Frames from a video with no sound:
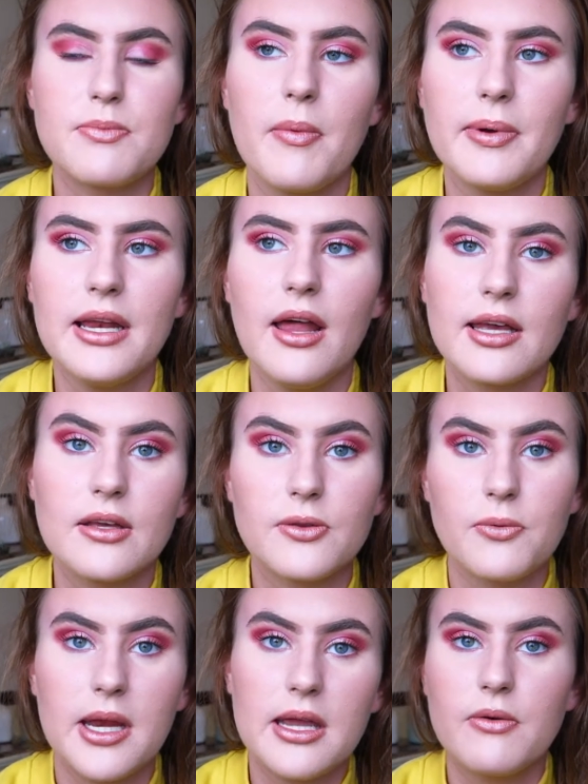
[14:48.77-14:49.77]
probably like
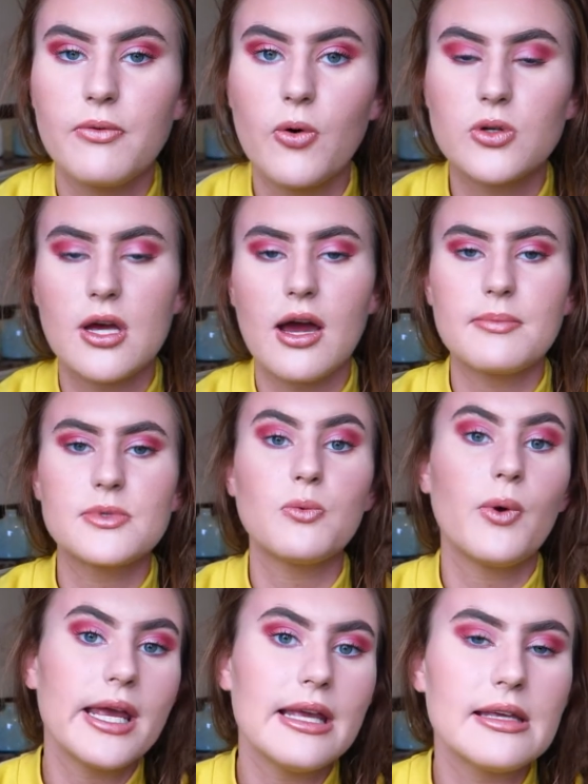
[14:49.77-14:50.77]
three or four times a
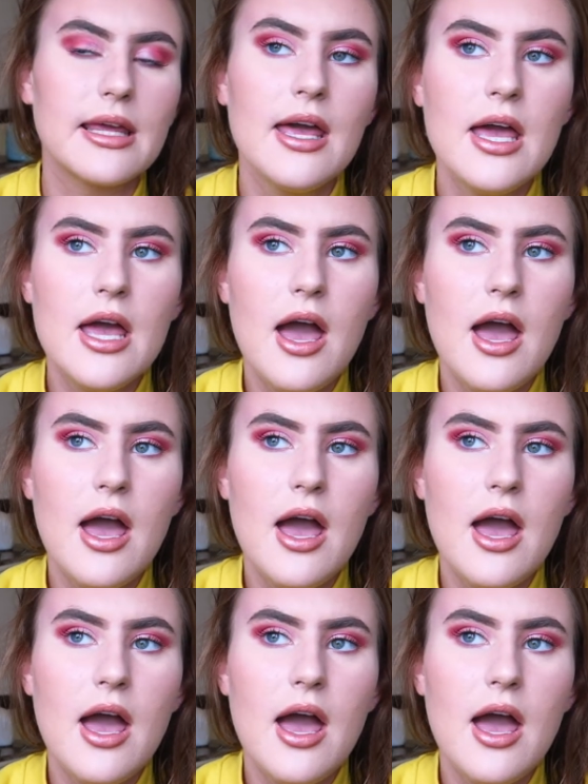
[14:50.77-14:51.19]
week.